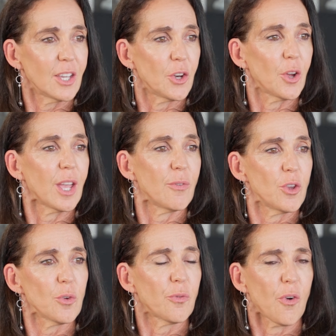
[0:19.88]
You know,
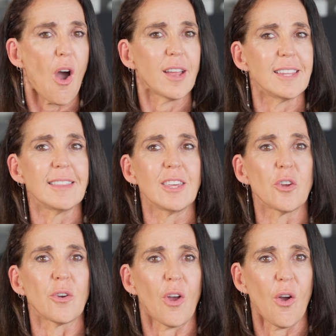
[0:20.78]
if you're finding that
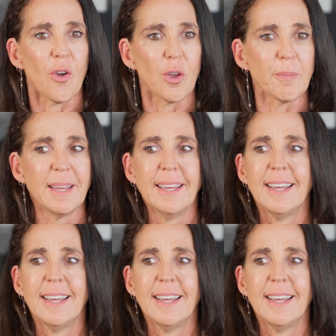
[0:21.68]
you're at home